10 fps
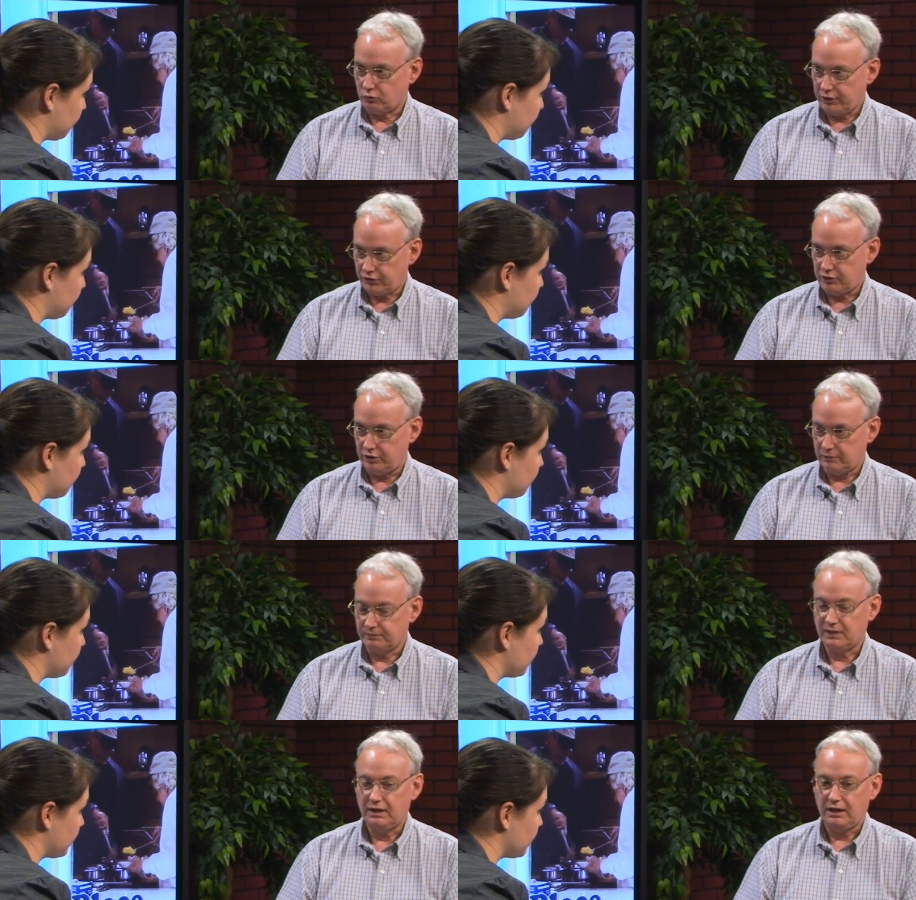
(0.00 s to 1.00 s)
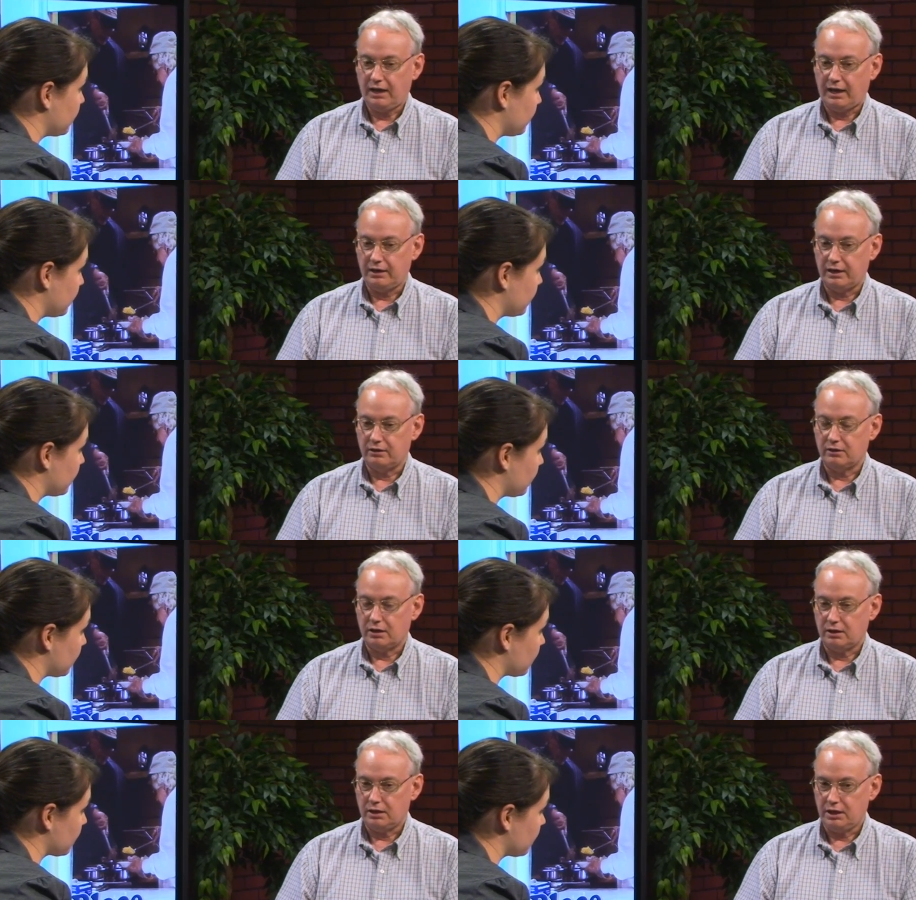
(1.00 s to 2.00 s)
Speaker 1: twice a year. And then
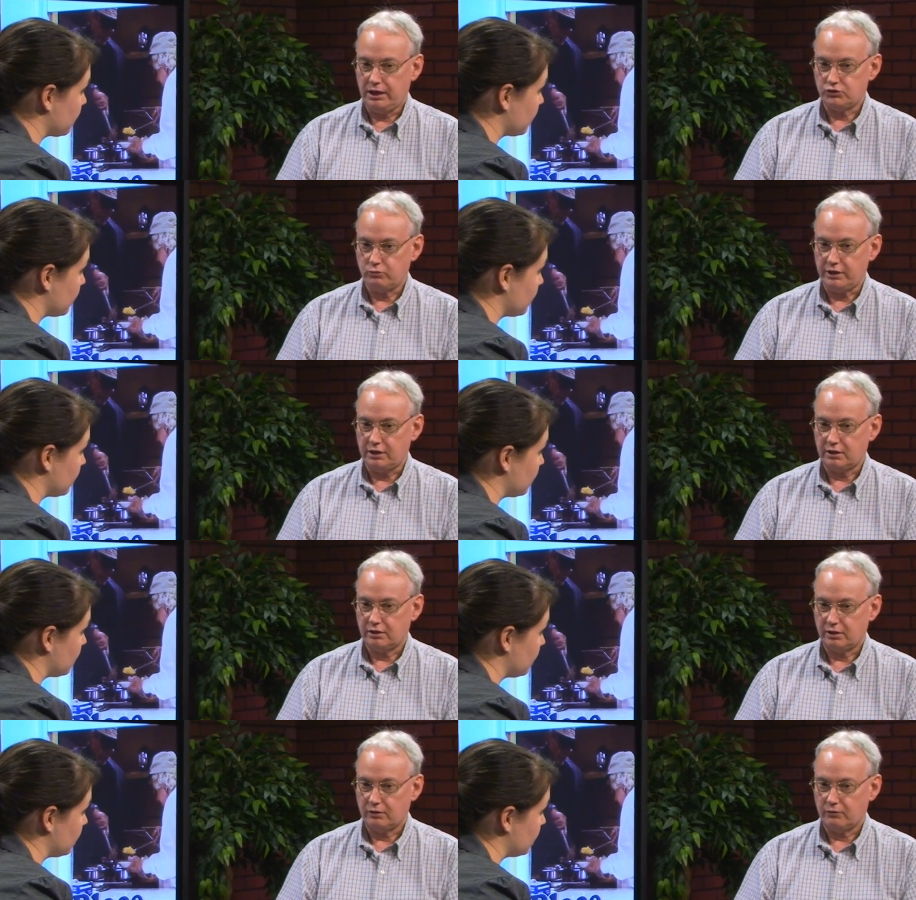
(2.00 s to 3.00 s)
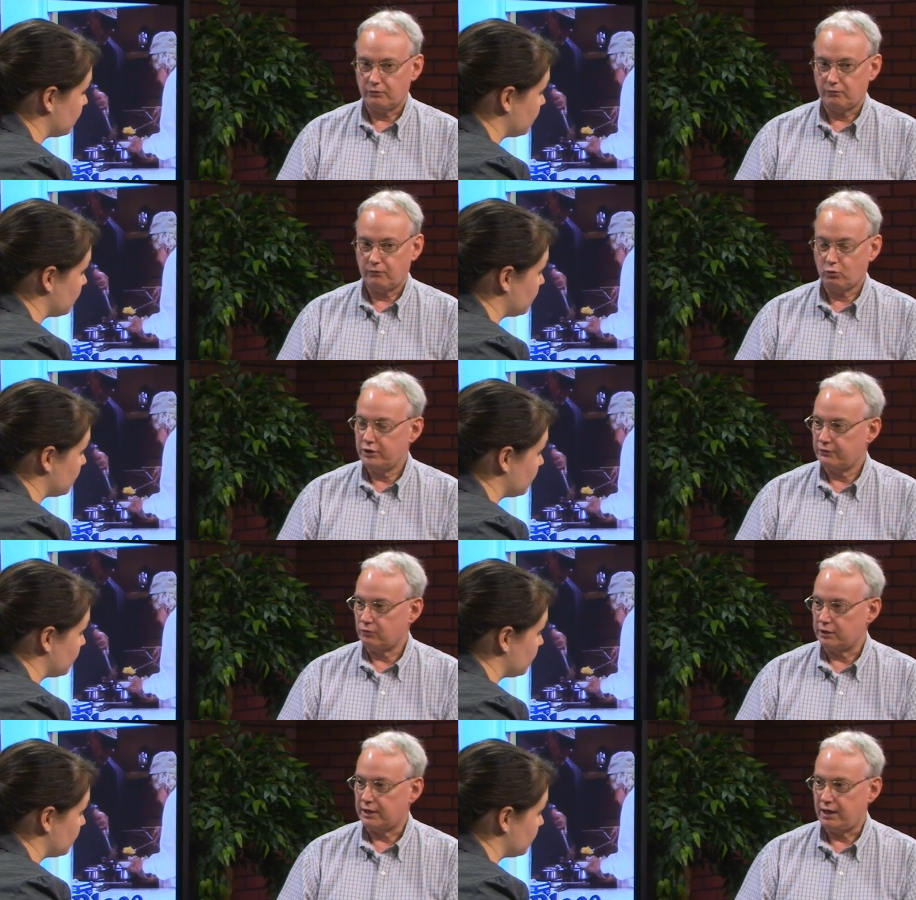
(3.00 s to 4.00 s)
each week, four
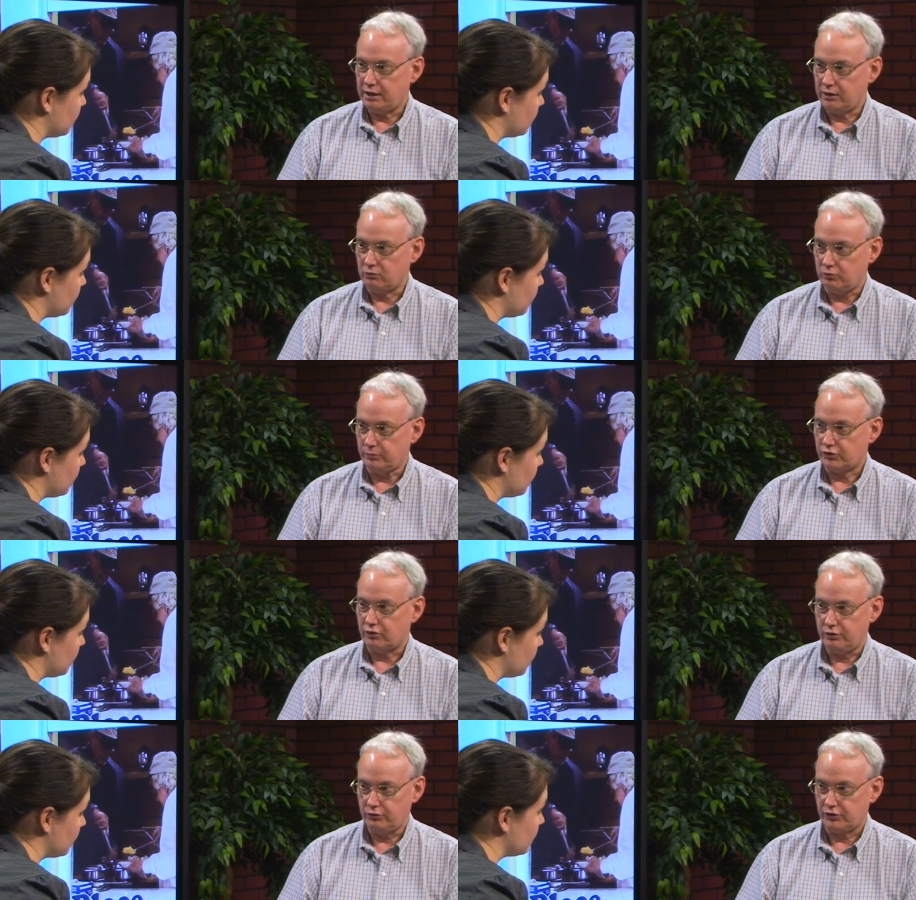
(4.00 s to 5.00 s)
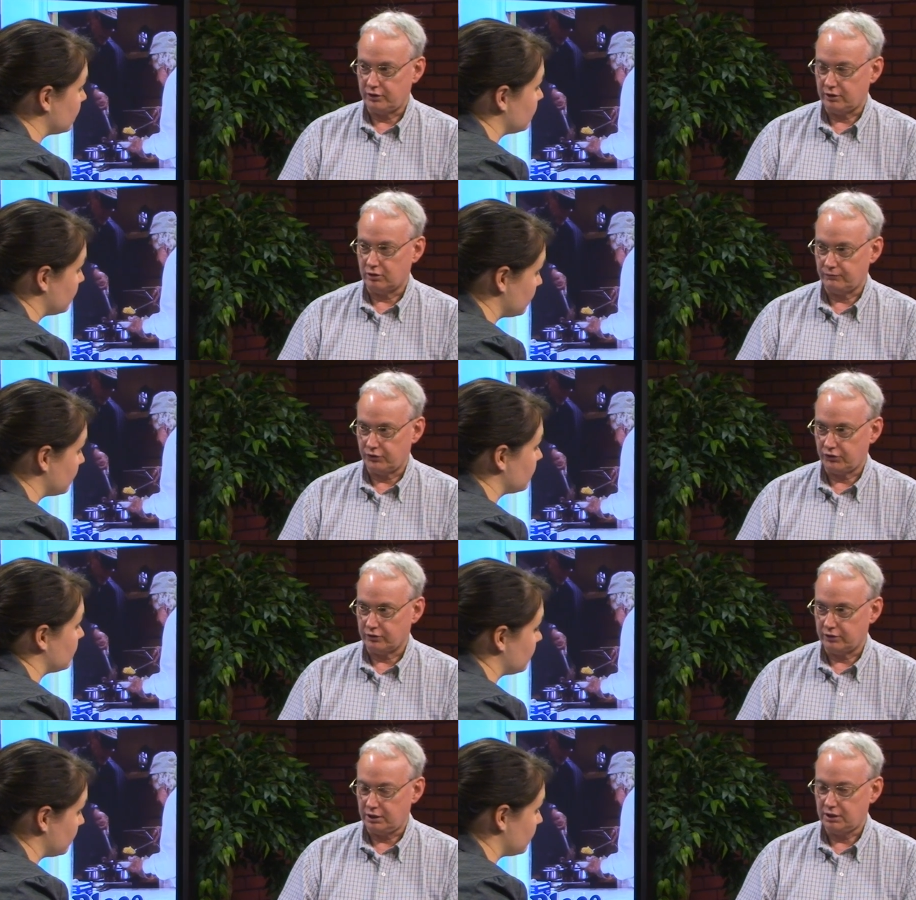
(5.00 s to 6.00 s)
different AA groups are using our
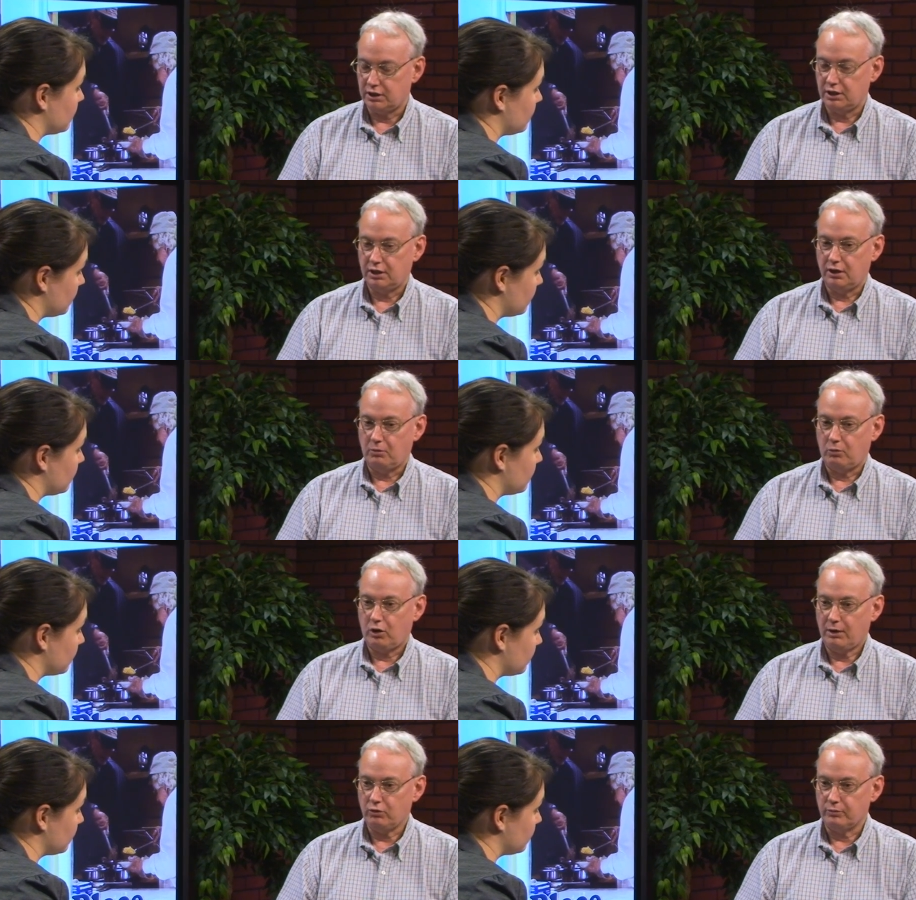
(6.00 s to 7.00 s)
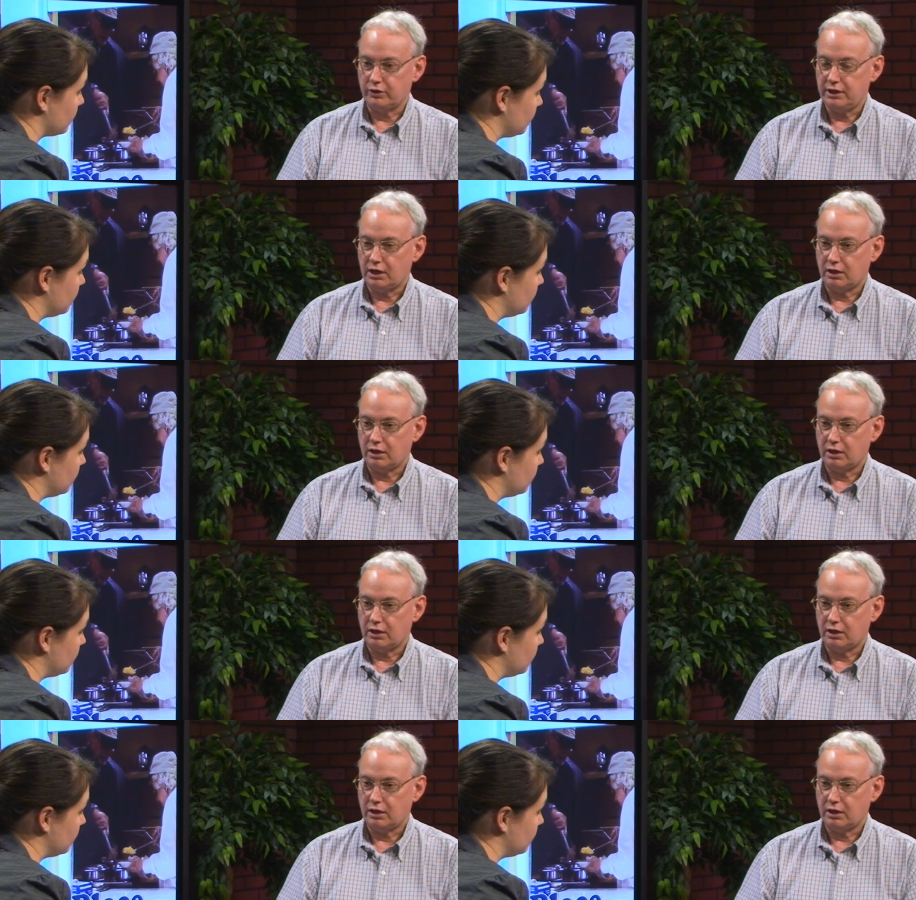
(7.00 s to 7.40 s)
facility. Probably